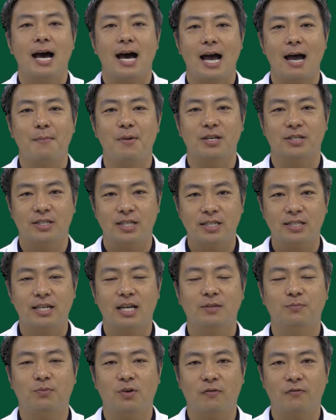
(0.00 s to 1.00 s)
I'm
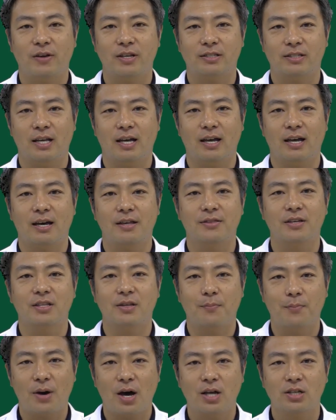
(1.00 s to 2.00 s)
assistant professor at the
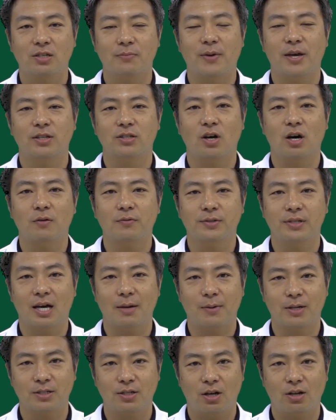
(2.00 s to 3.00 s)
Department of
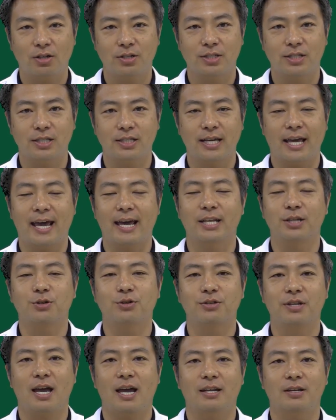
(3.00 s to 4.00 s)
Dermatology and
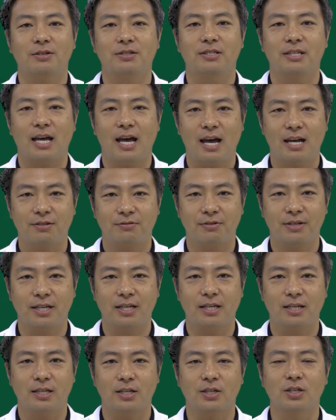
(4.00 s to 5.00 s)
Cutaneous
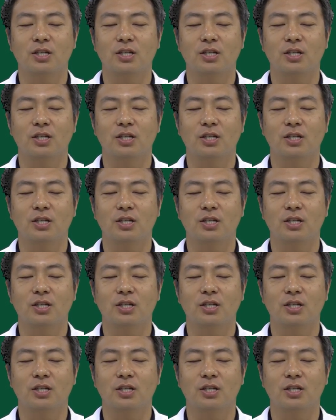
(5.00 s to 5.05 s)
Surgery,